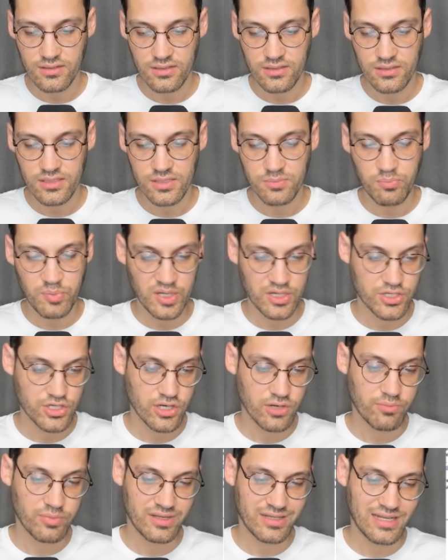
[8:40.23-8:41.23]
picture,
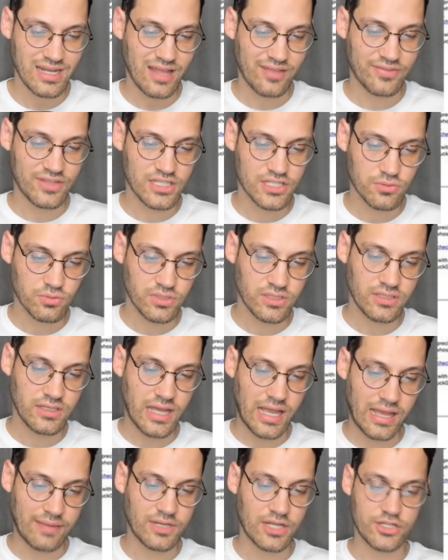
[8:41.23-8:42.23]
but not this one.
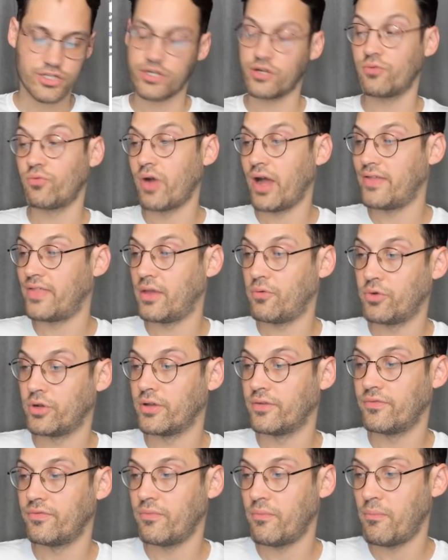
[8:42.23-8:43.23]
I'm not sure why they would have
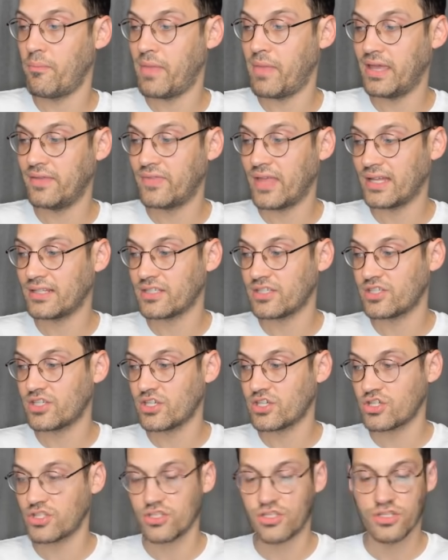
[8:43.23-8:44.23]
made that decision
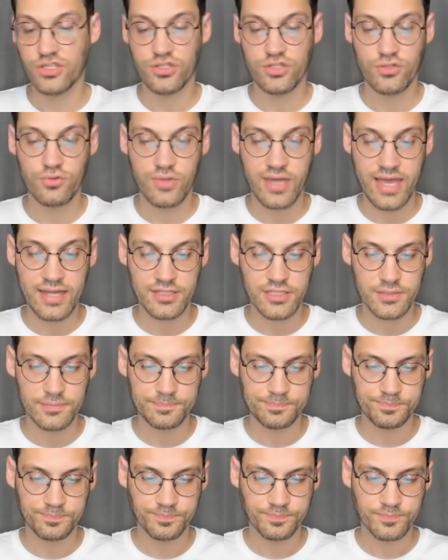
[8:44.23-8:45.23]
to do that.
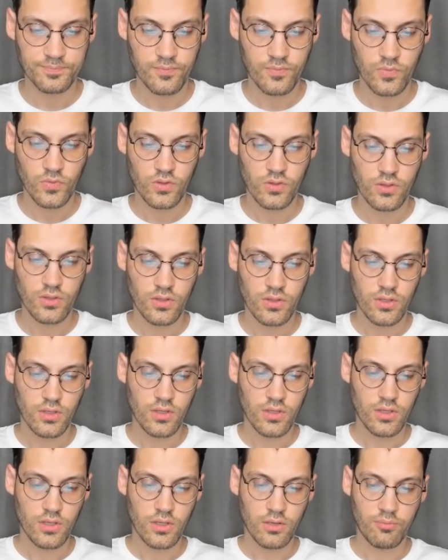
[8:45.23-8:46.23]

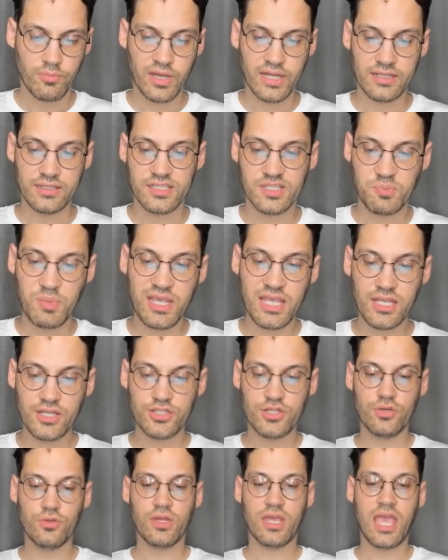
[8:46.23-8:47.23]
But speaking to the
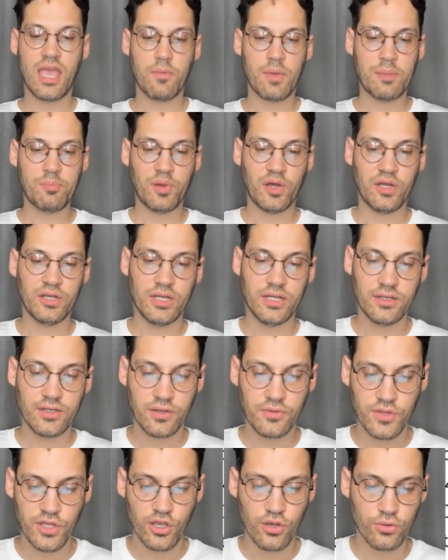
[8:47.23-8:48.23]
Gateway Pundit, the
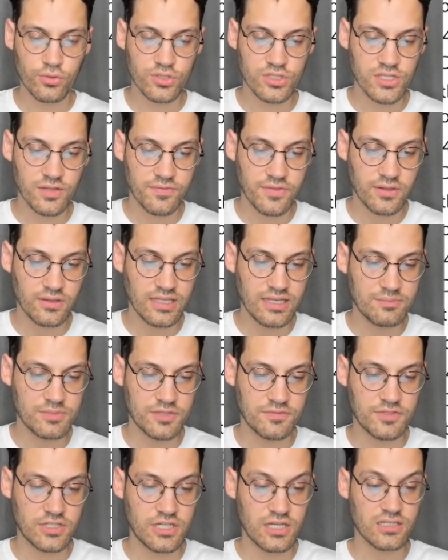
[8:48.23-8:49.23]
owners of the Libs of
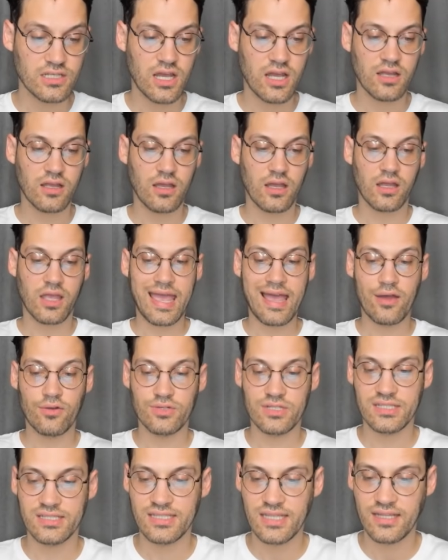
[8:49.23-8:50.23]
TikTok account said
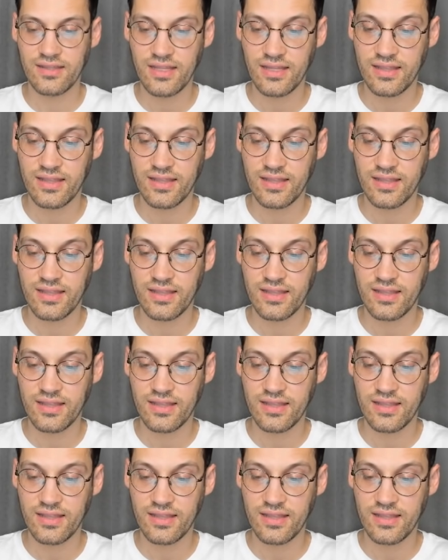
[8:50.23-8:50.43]
that they can